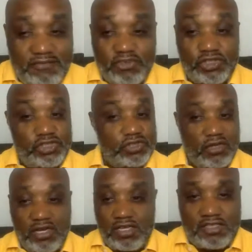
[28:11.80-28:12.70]
for
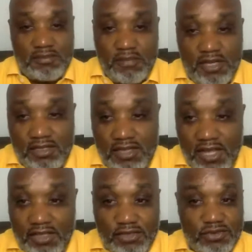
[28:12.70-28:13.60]
sure it's a milk.
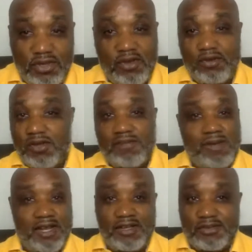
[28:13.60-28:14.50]
Like you know,
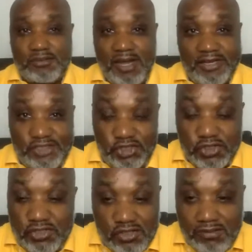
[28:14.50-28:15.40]
everybody know by
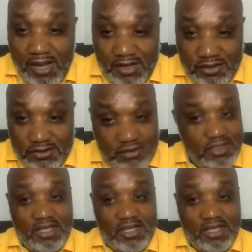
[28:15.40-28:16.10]
should know by now